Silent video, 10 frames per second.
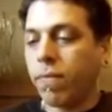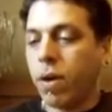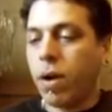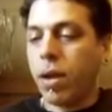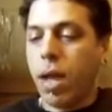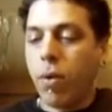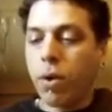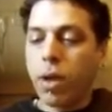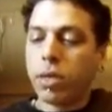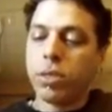Alright, now we're
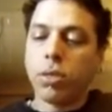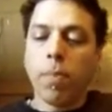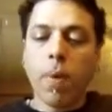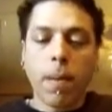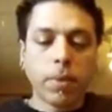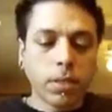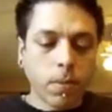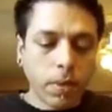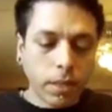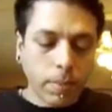going to actually start popping some
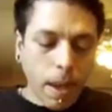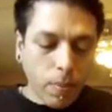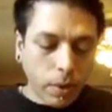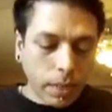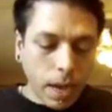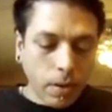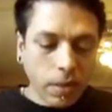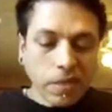of these bad boys out.